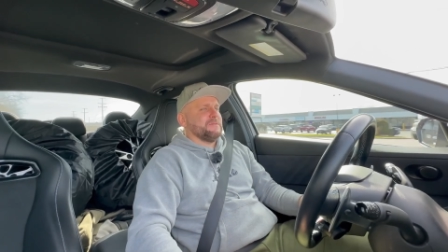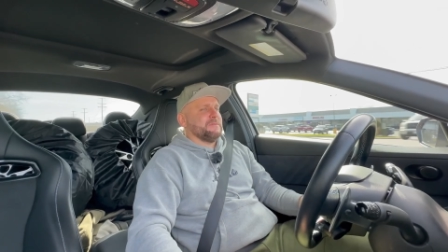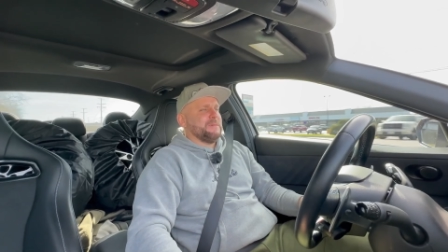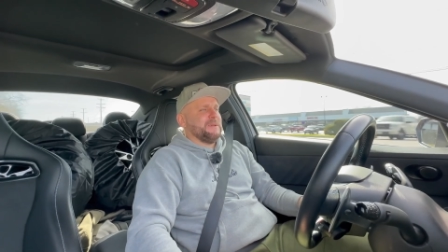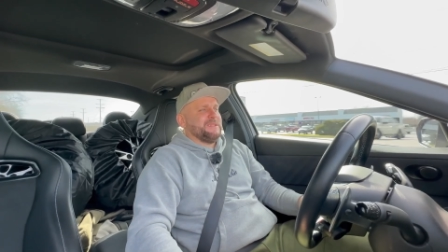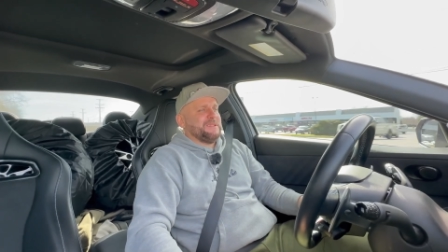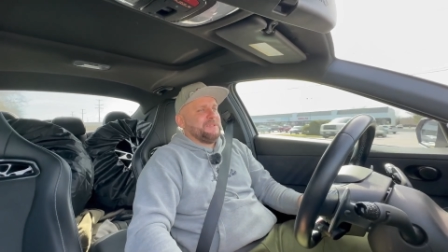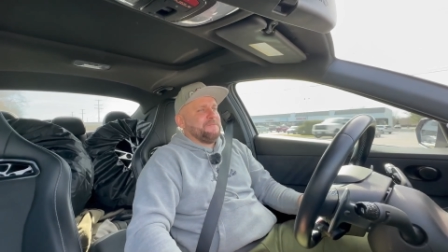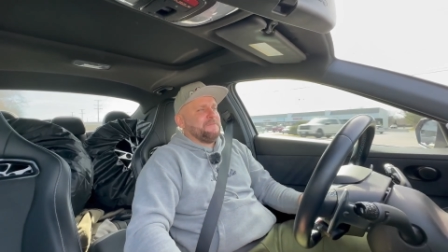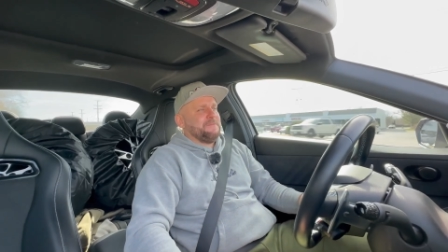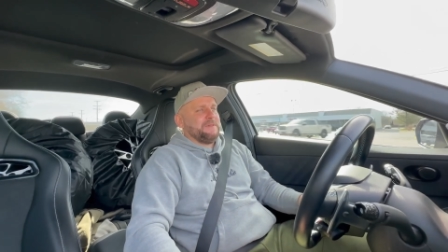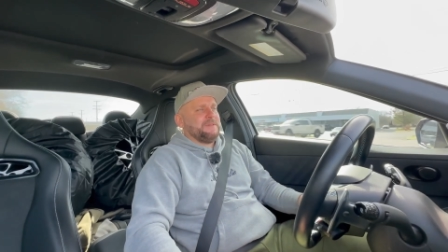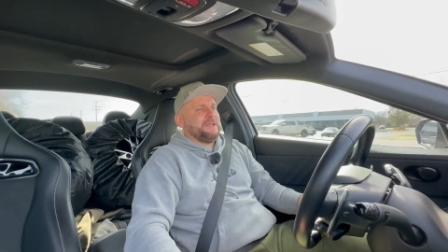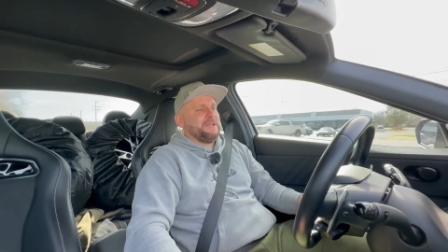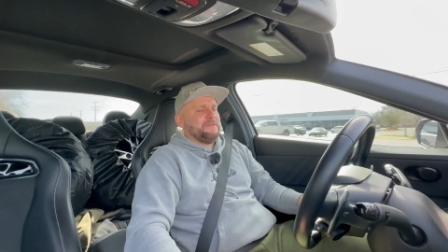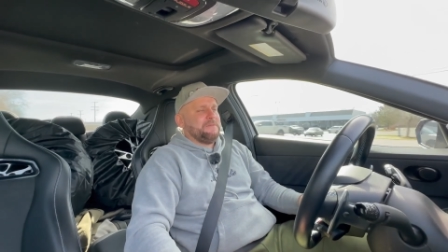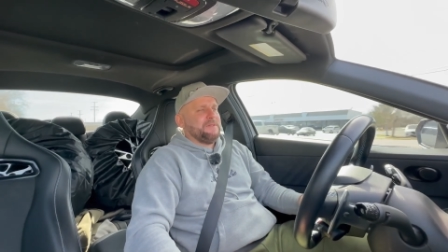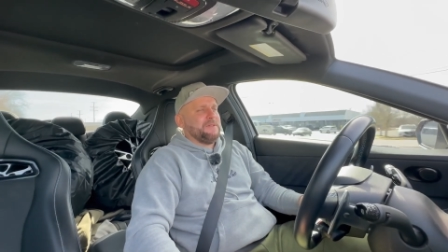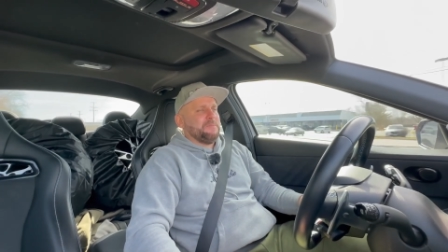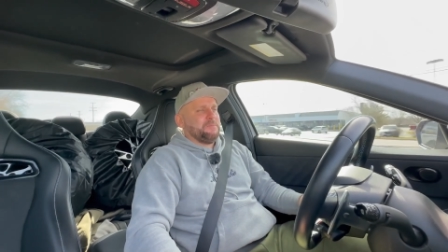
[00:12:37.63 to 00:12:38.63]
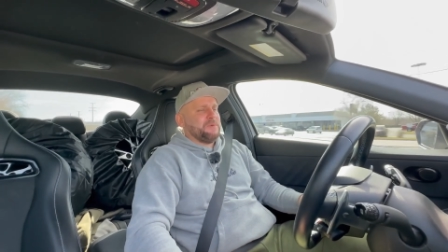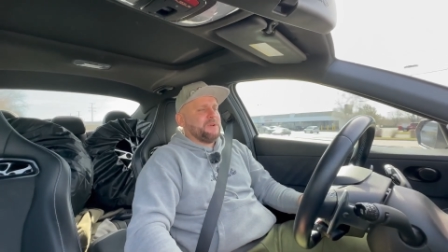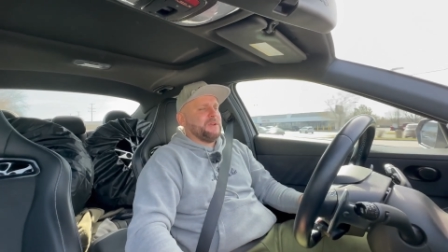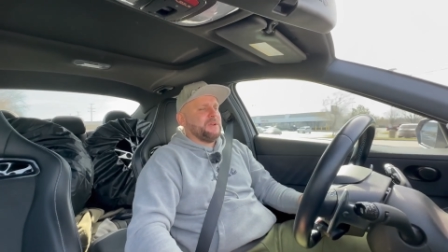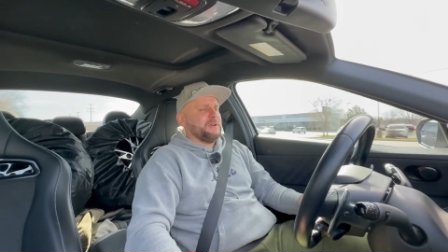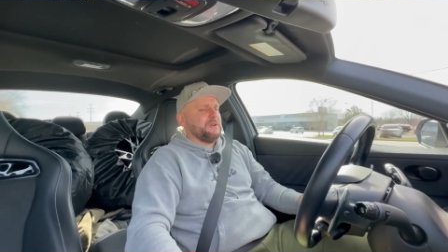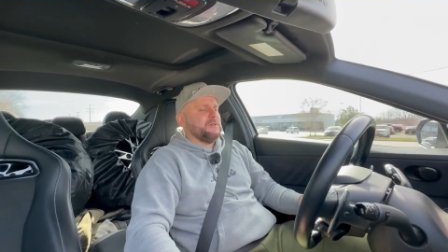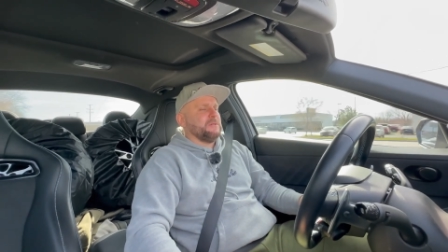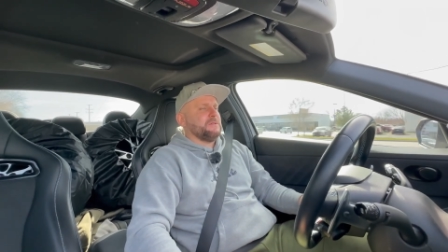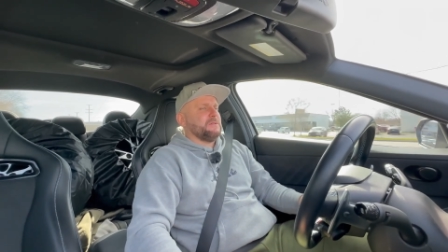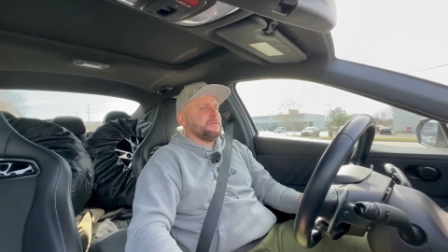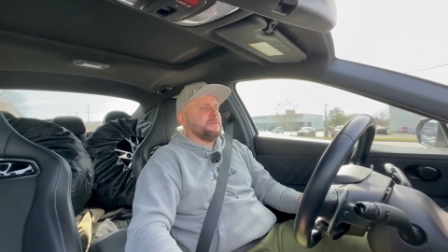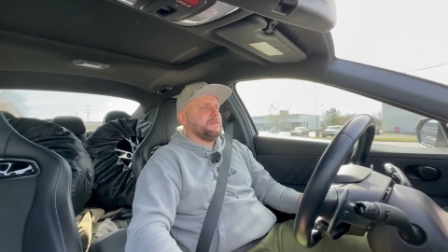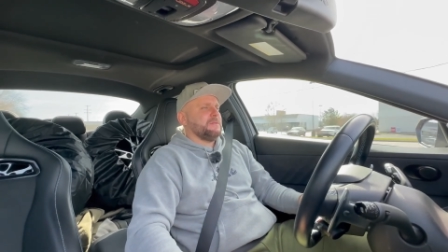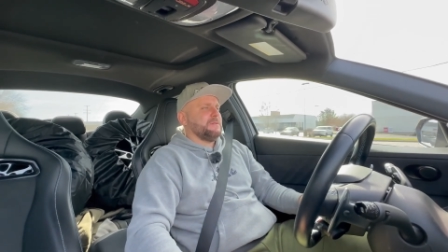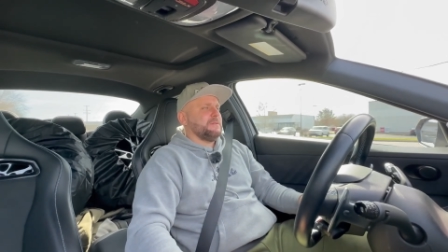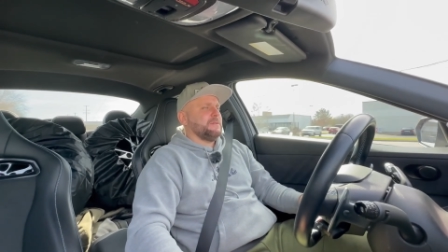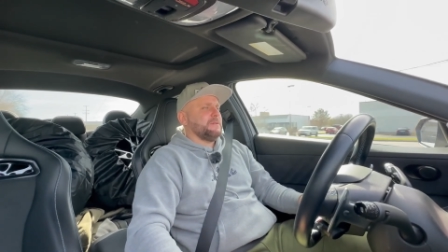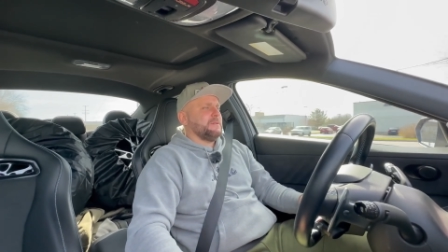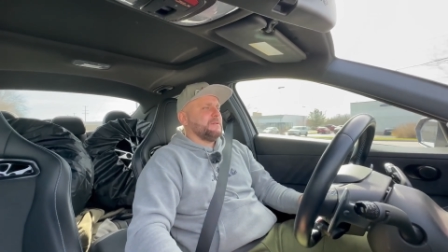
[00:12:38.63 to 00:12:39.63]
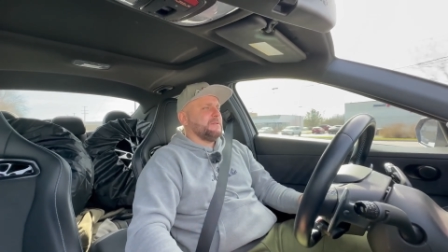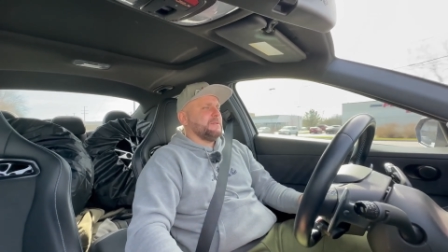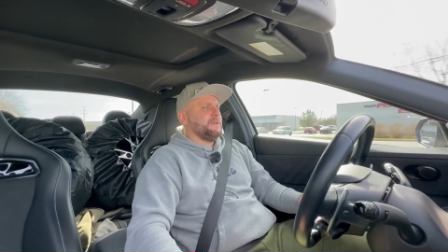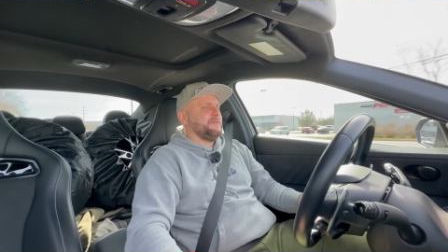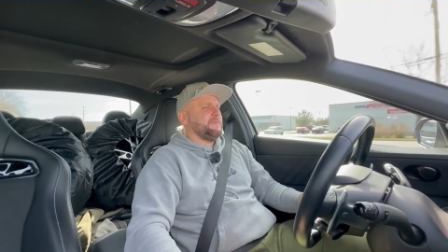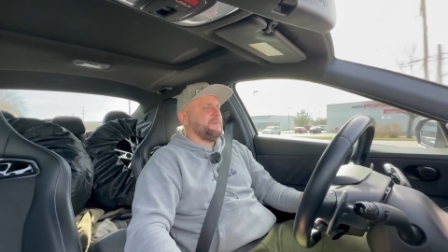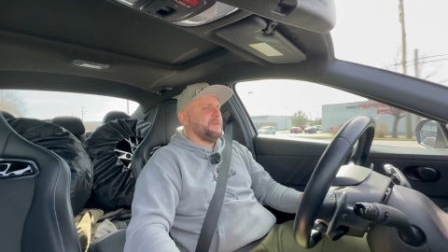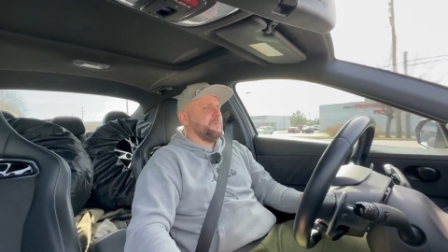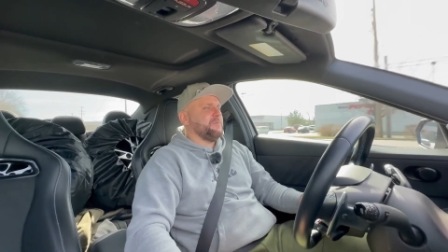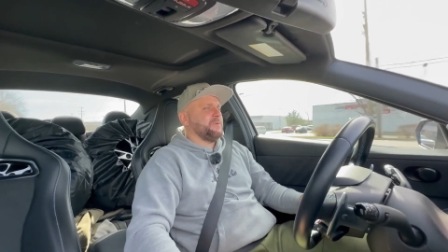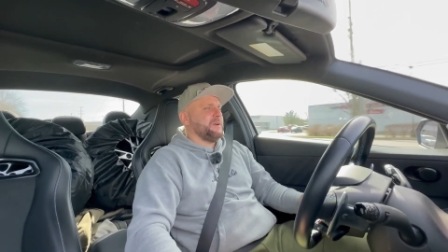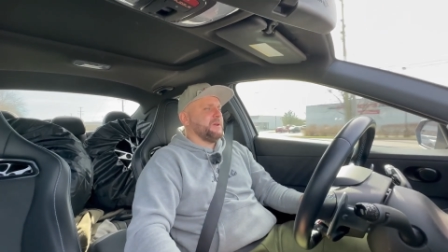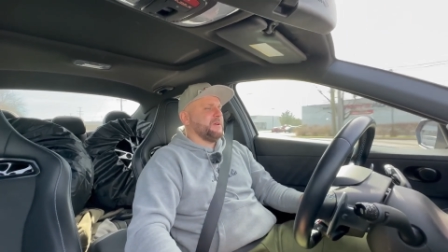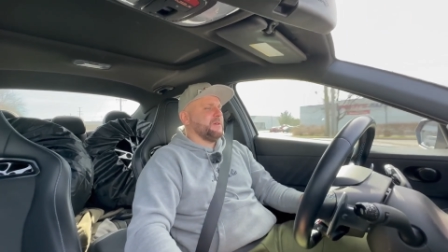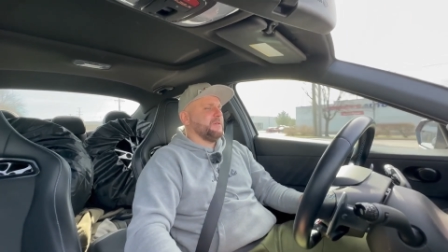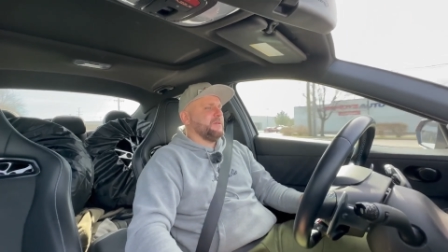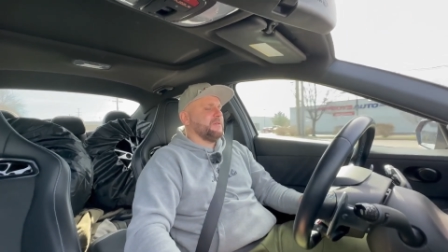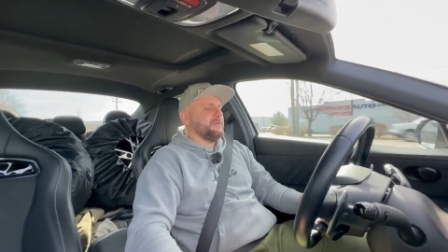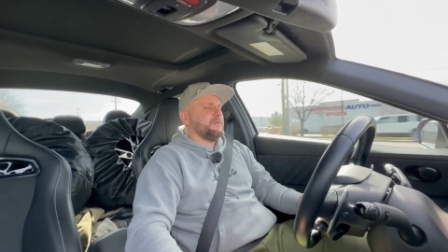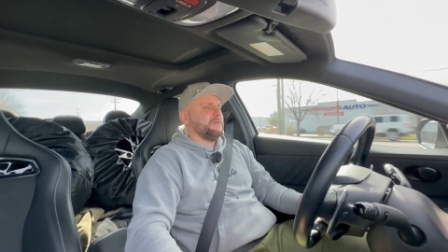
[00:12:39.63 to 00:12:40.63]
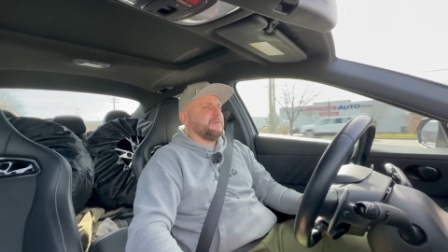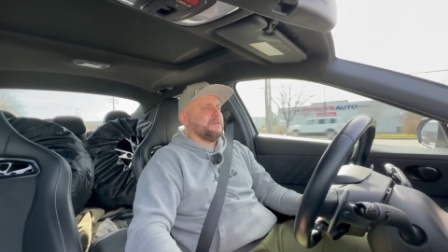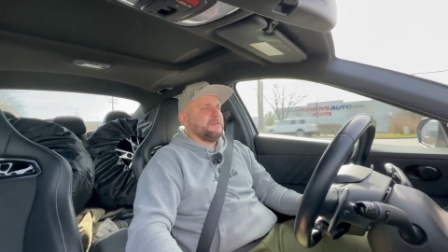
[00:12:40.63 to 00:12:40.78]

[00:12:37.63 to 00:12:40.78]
But they feel pretty good. They feel pretty good.